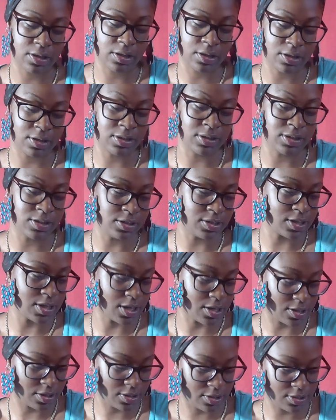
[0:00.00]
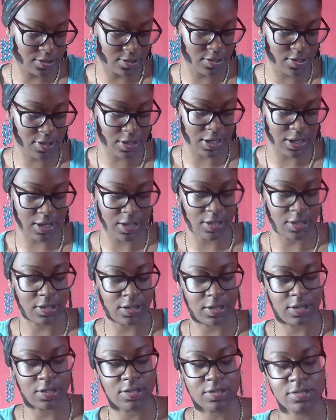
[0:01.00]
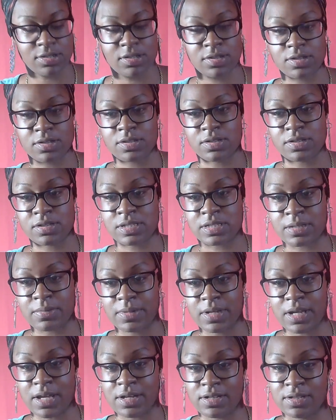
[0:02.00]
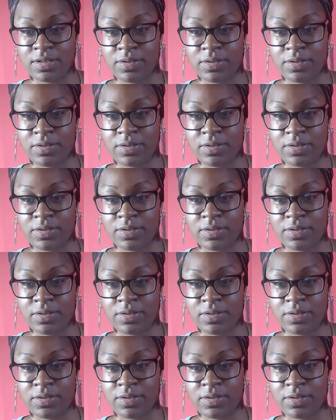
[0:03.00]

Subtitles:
yeah, okay, some of y'all dealing